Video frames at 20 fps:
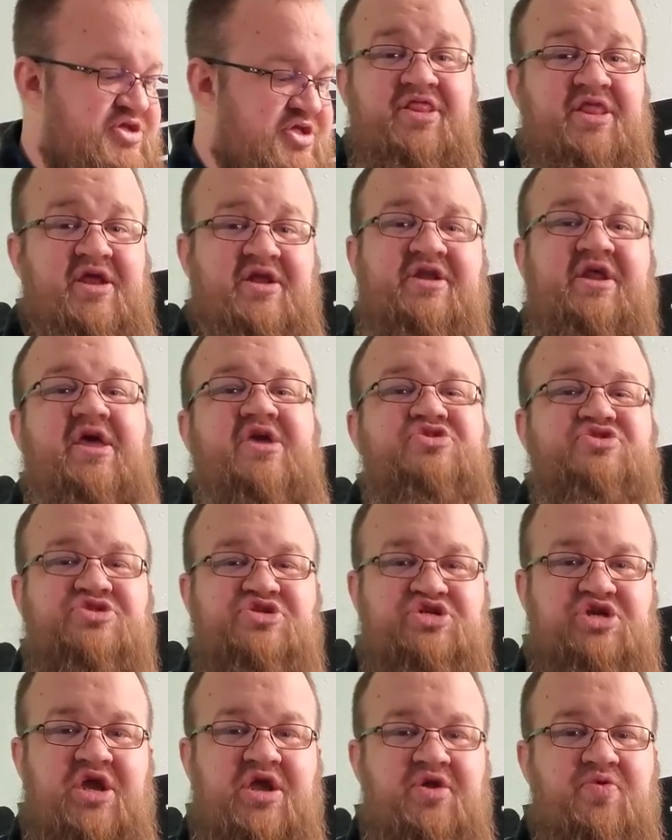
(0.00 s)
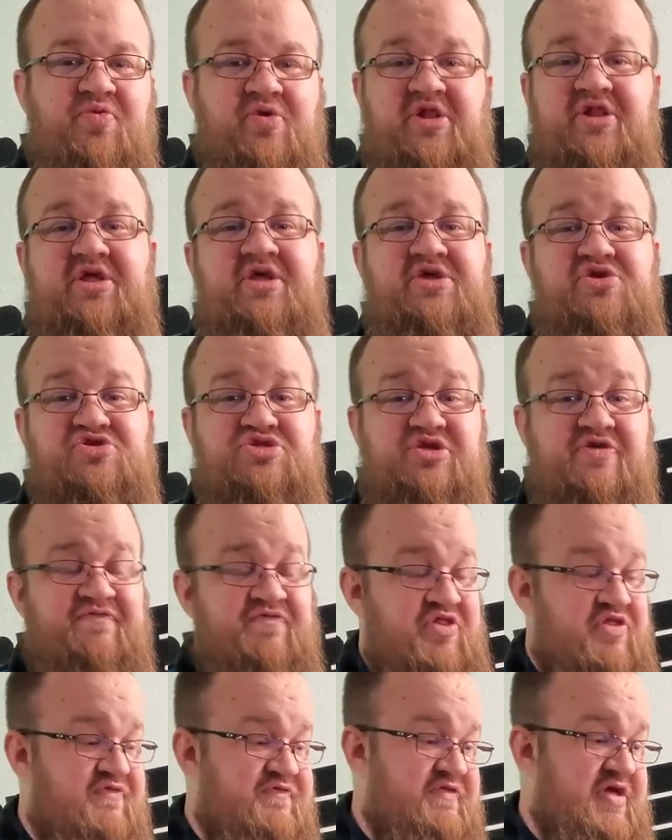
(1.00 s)
They daisy chain really easy
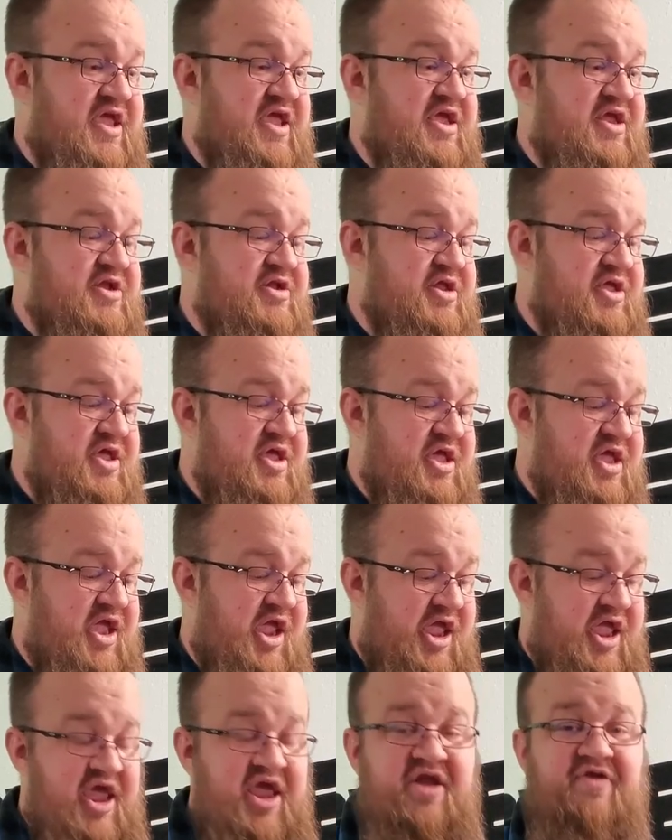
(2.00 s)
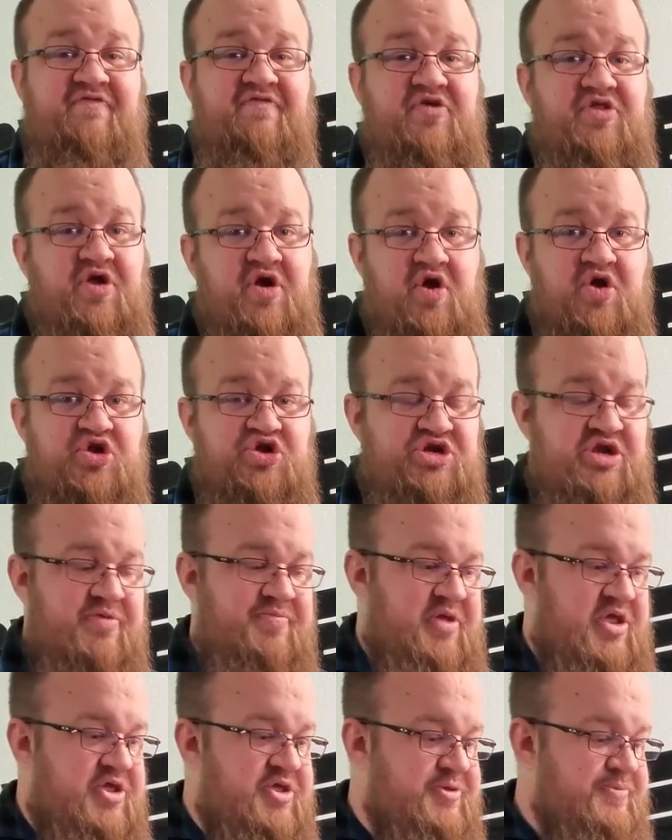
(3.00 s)
for the fan and for the
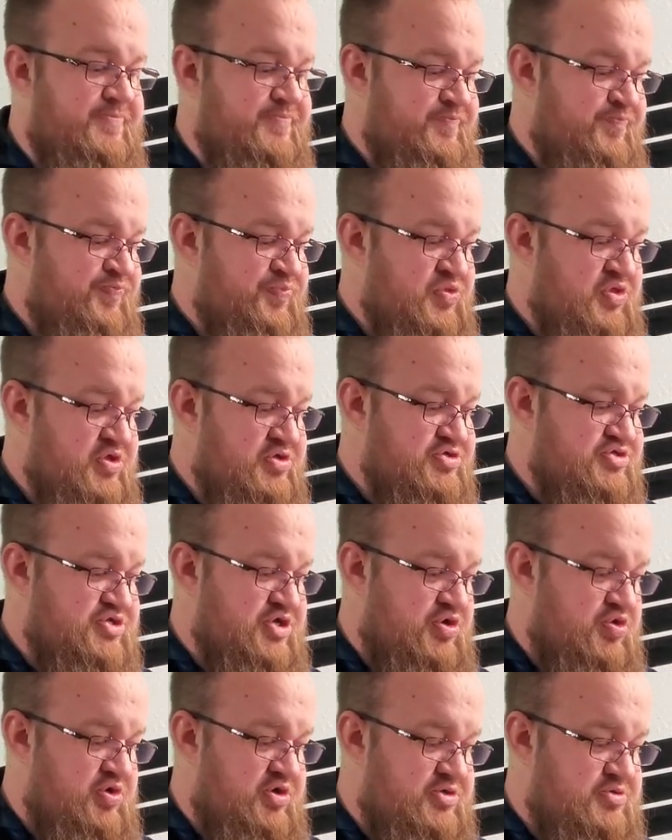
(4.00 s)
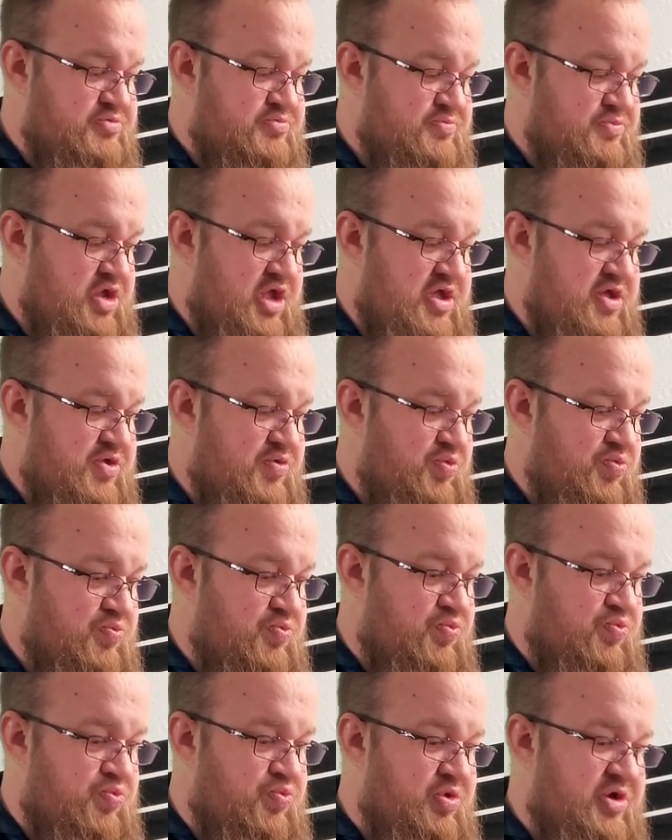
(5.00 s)
RGB, so it
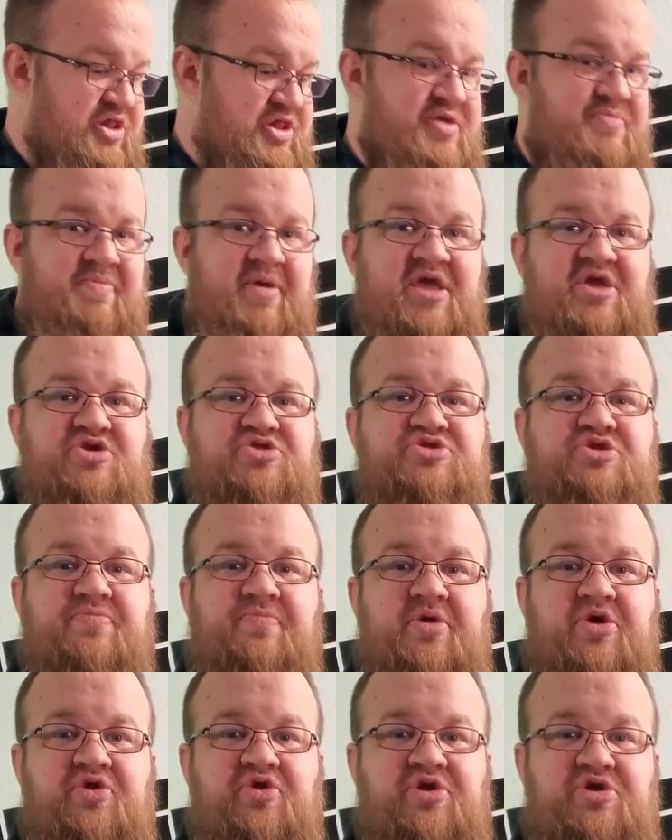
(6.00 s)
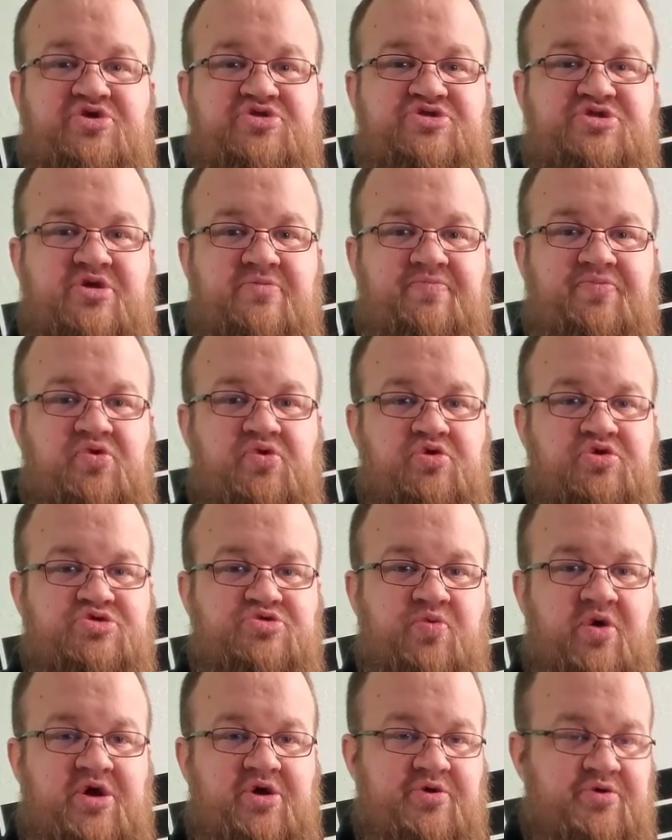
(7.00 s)
really makes your building simple as
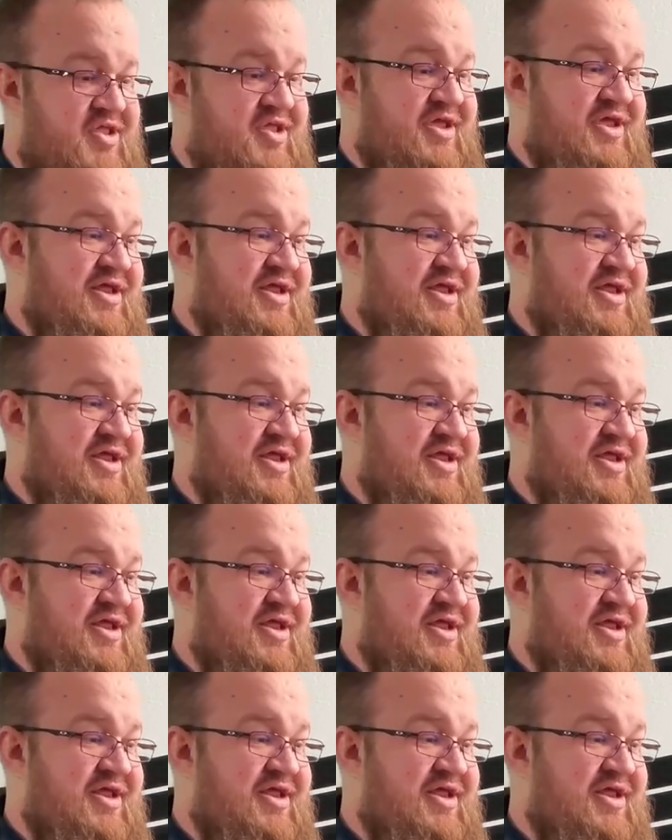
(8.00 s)
well.